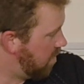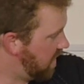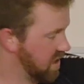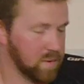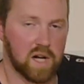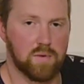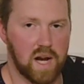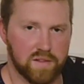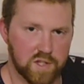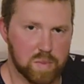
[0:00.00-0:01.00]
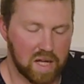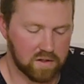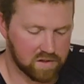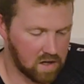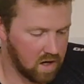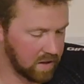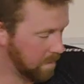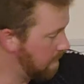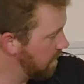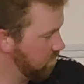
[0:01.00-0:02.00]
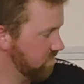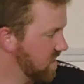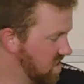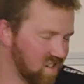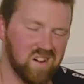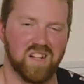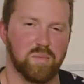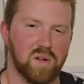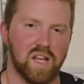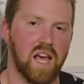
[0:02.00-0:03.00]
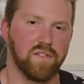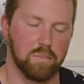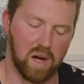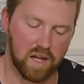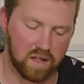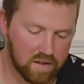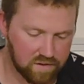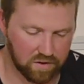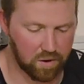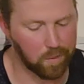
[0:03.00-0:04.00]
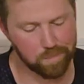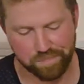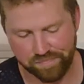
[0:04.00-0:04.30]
That's what I ran these pedals on. It's already a pretty heavy bike, so